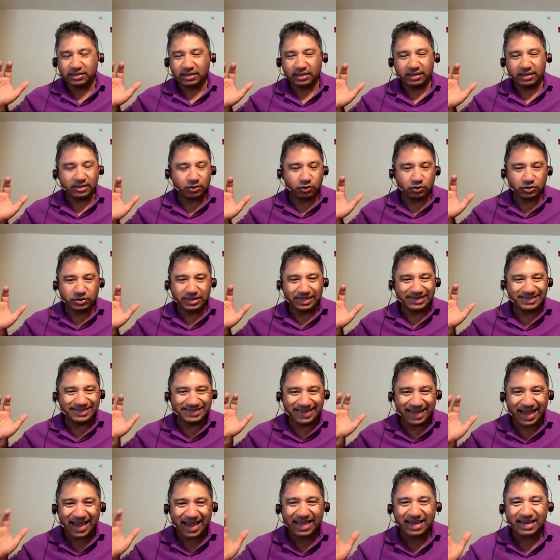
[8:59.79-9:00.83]
those
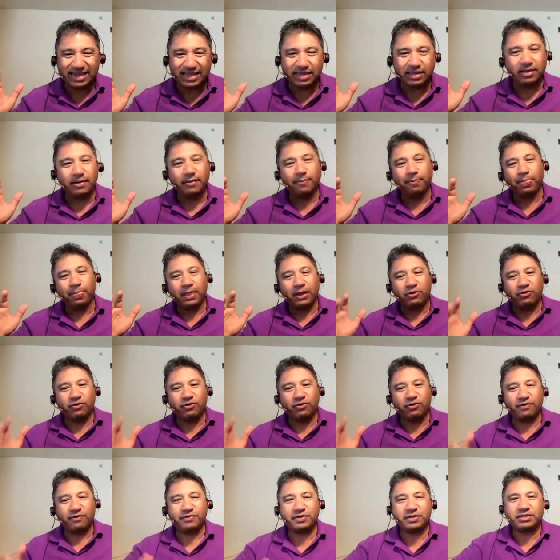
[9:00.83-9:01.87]

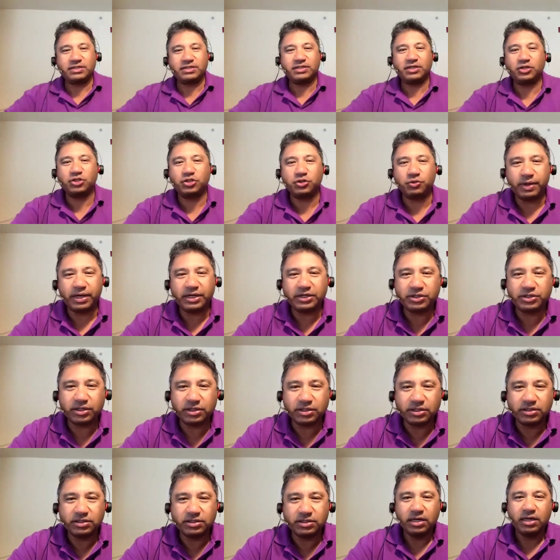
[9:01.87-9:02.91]
anxiety-driven
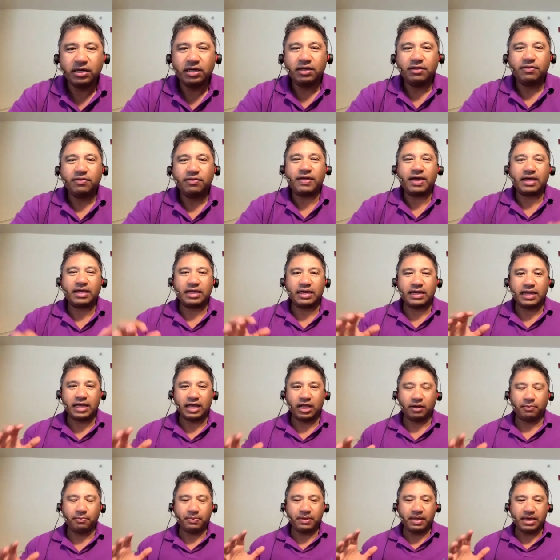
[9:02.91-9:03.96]
situations that can
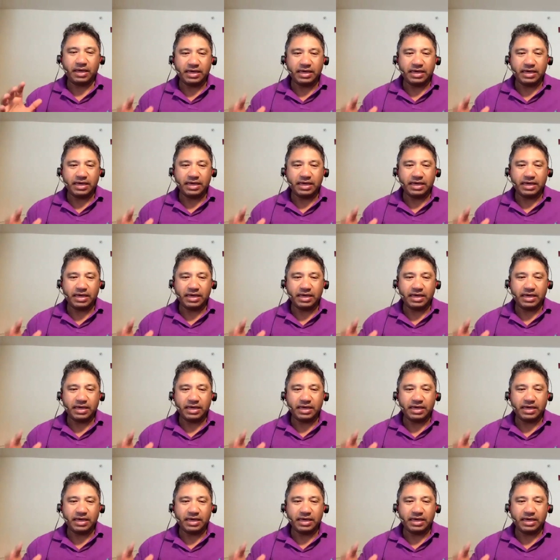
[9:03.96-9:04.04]
help